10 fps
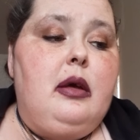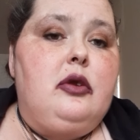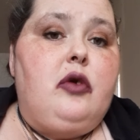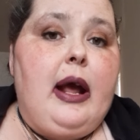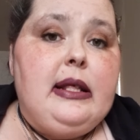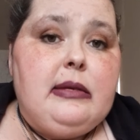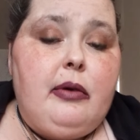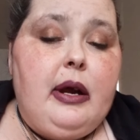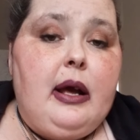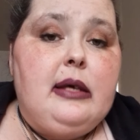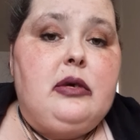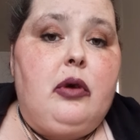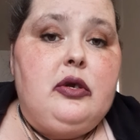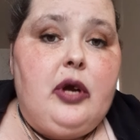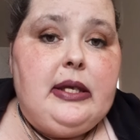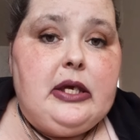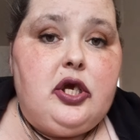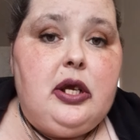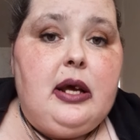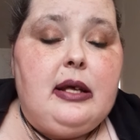transferring us or
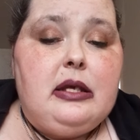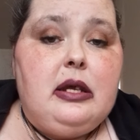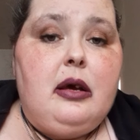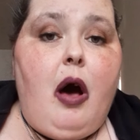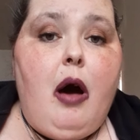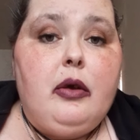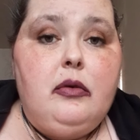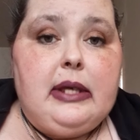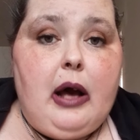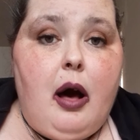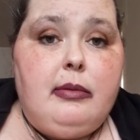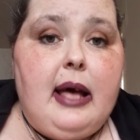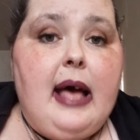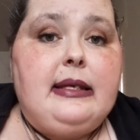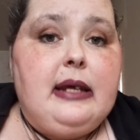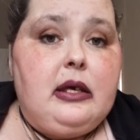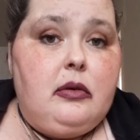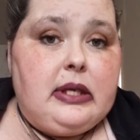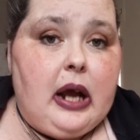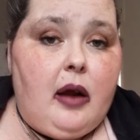transitioning us to using all plastic,
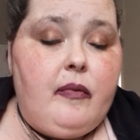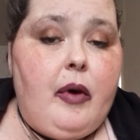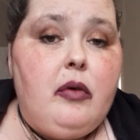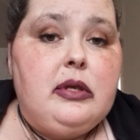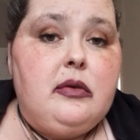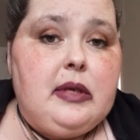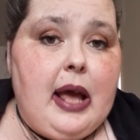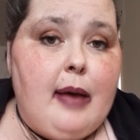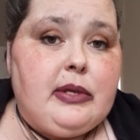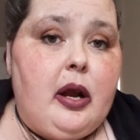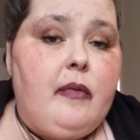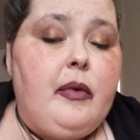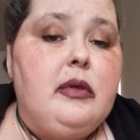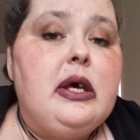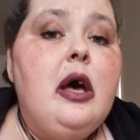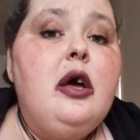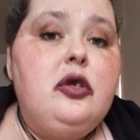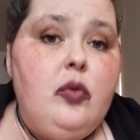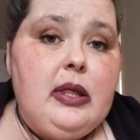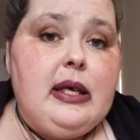using our phones, using apps on our phones,
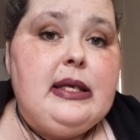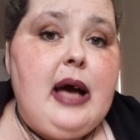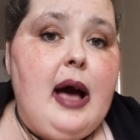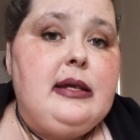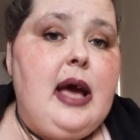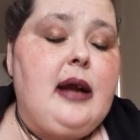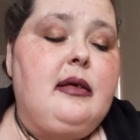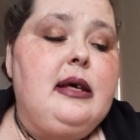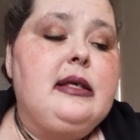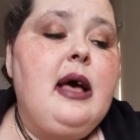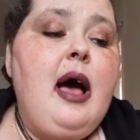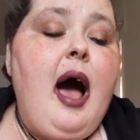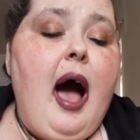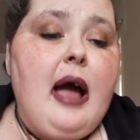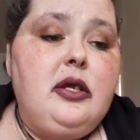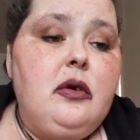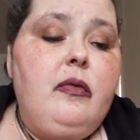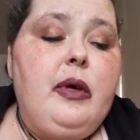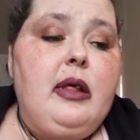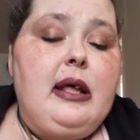doing things contactless. I do
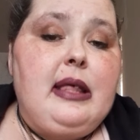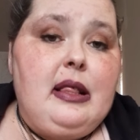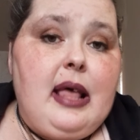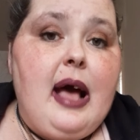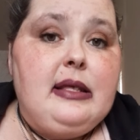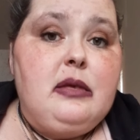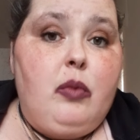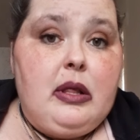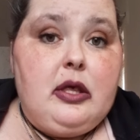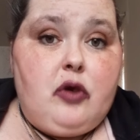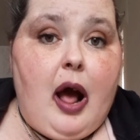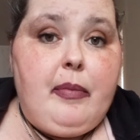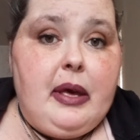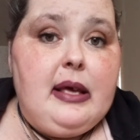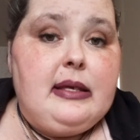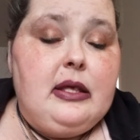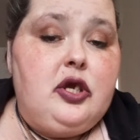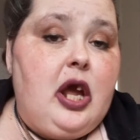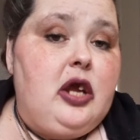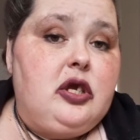feel like that's what the drop is and the
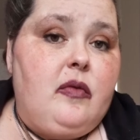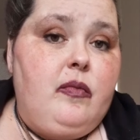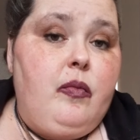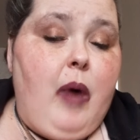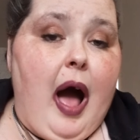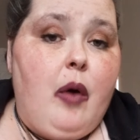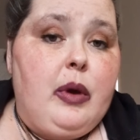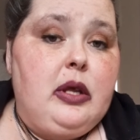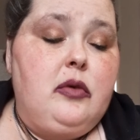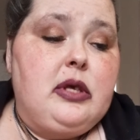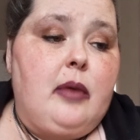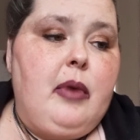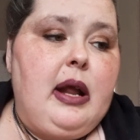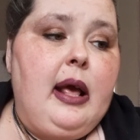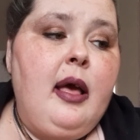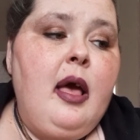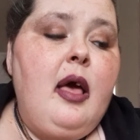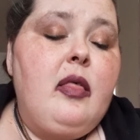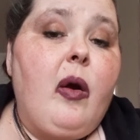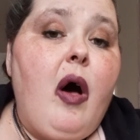change of how we use our money.
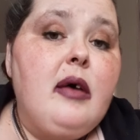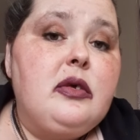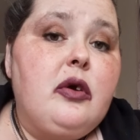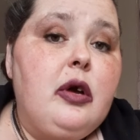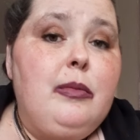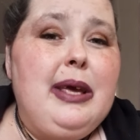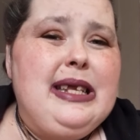There also could be a